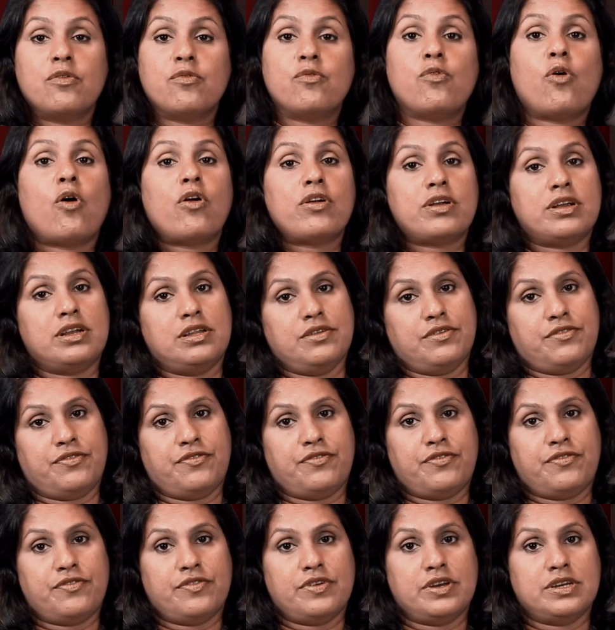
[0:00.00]
what
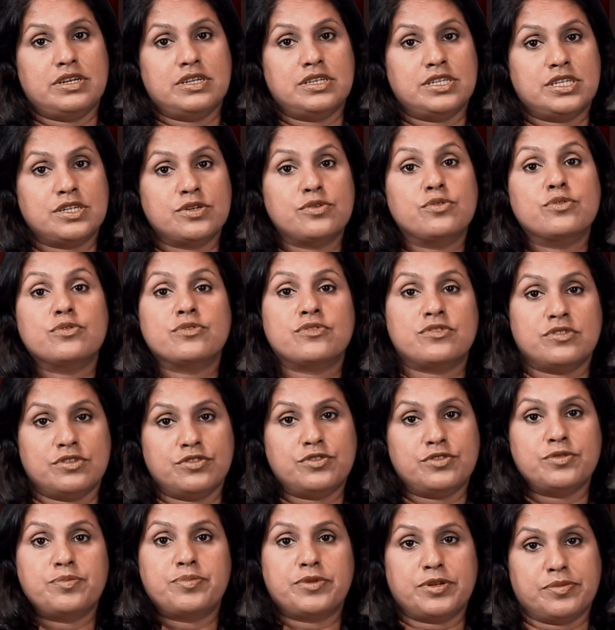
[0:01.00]
if she goes
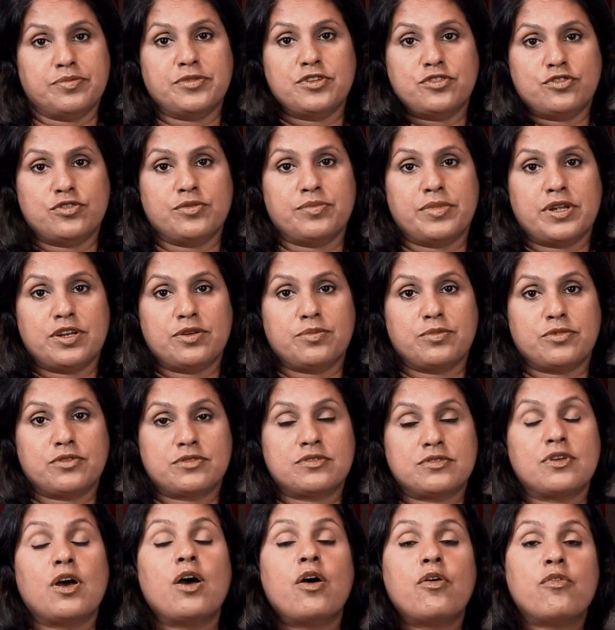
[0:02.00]
into premature
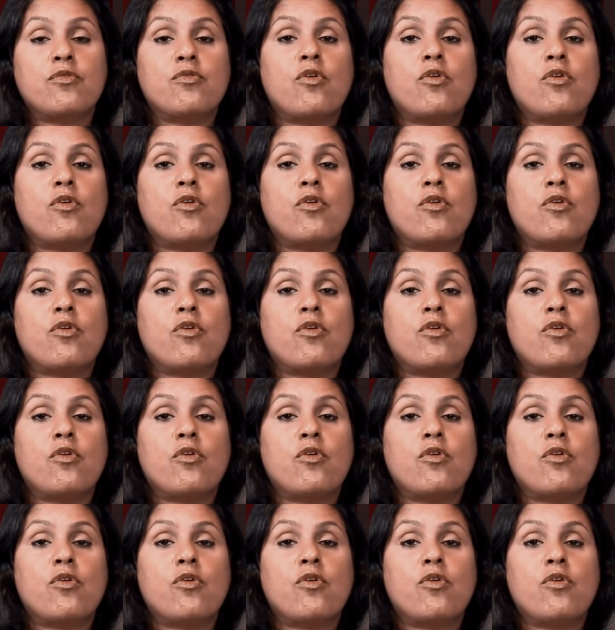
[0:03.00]
menopause?